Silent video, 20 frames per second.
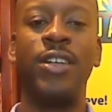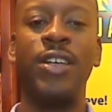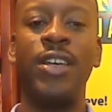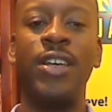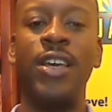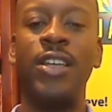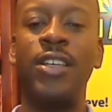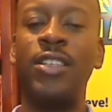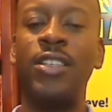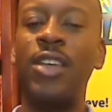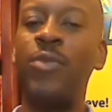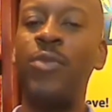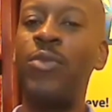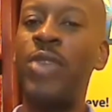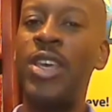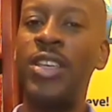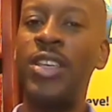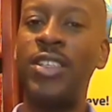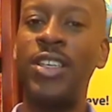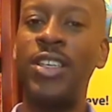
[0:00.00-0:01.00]
It is
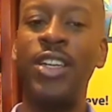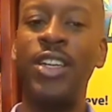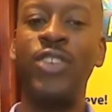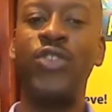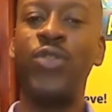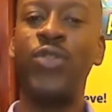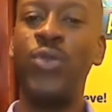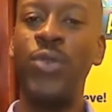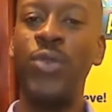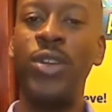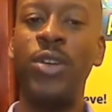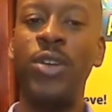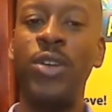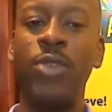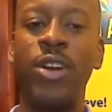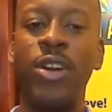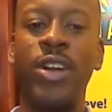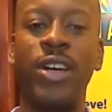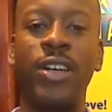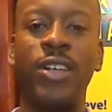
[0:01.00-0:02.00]
amazingly true,
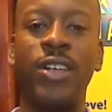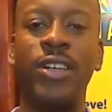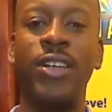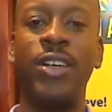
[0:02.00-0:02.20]
brother.